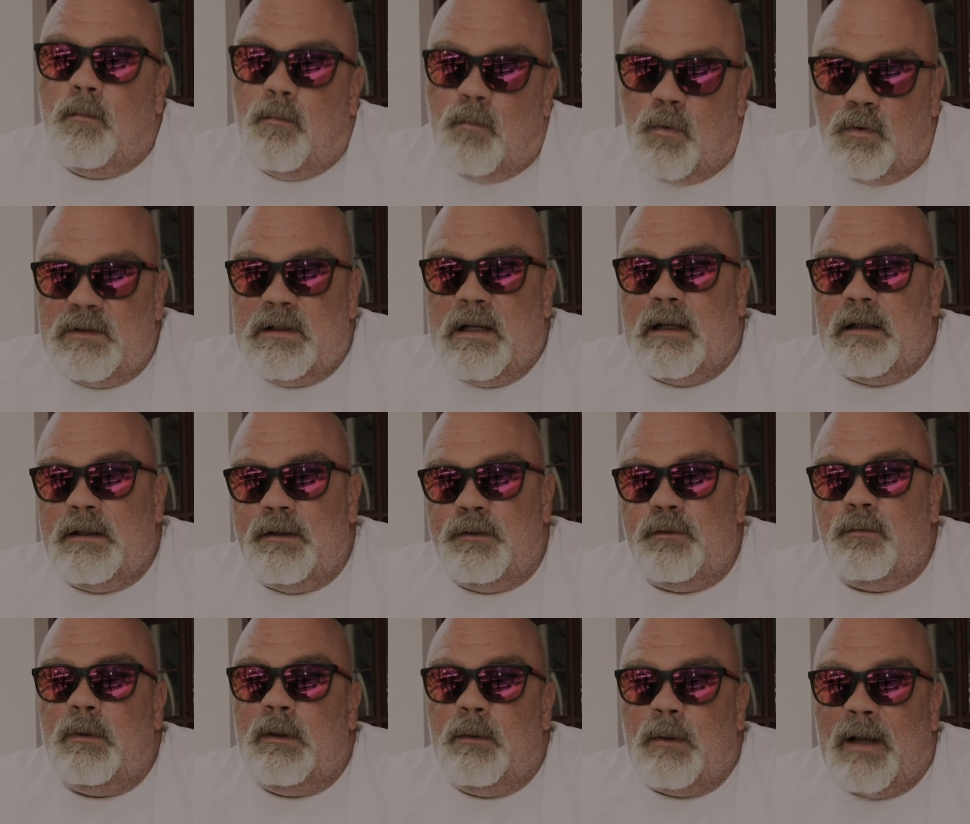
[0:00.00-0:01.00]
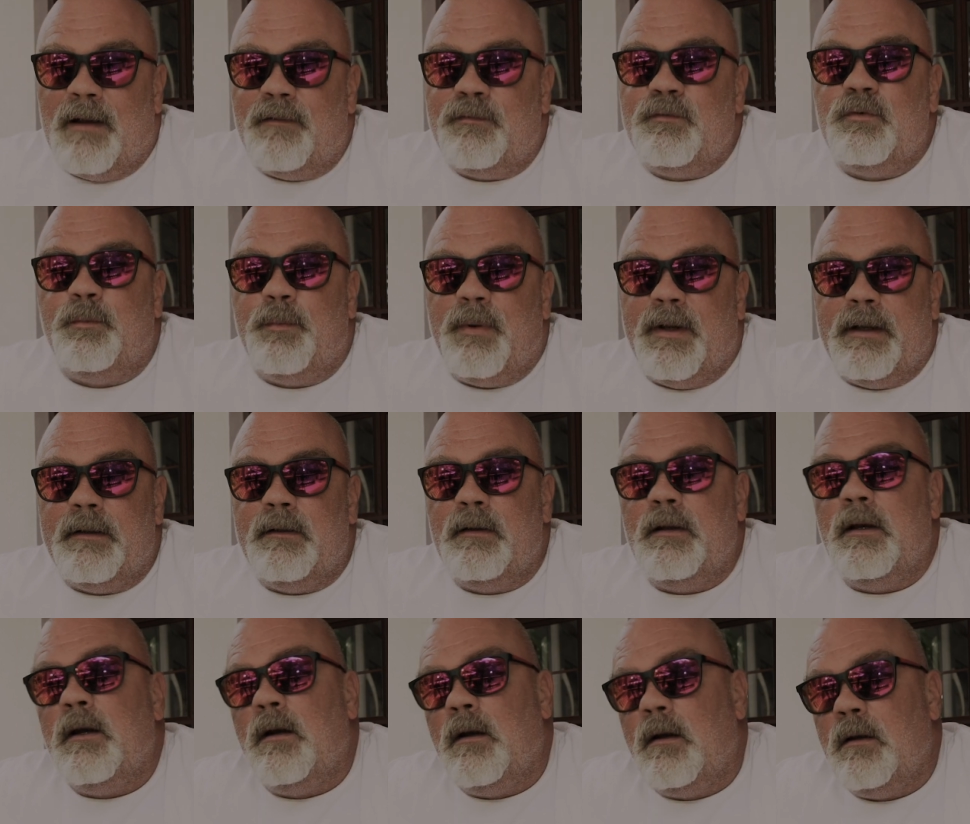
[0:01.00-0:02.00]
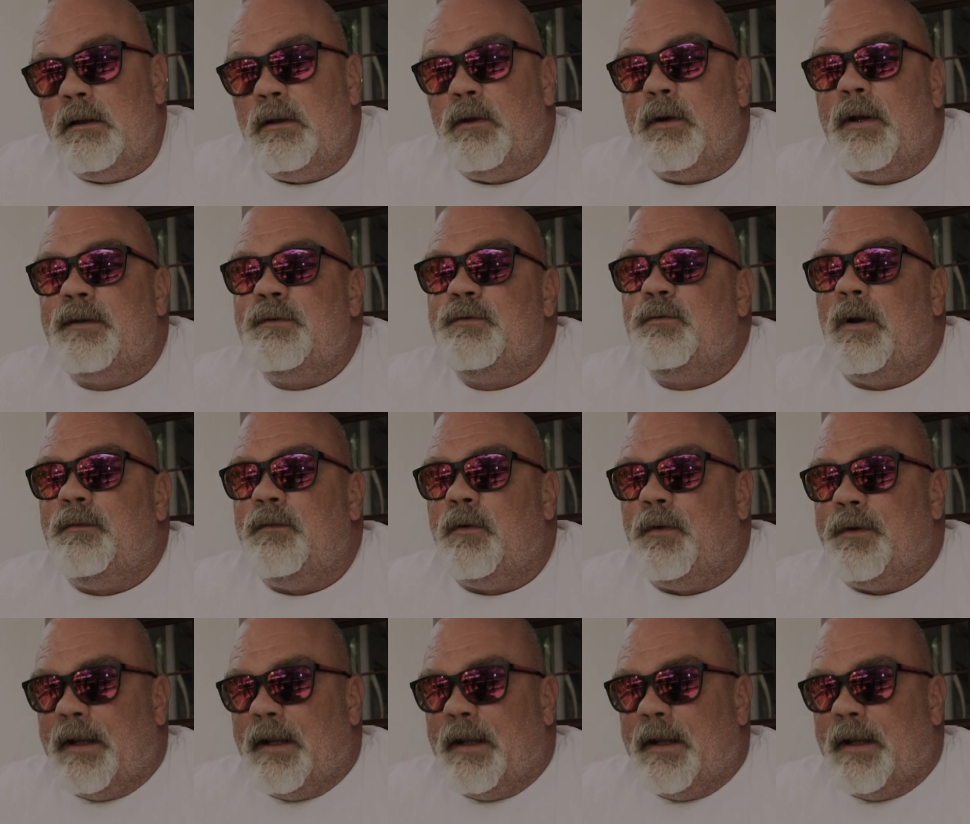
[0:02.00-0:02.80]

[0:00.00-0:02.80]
Most likely you will have to pay a little extra for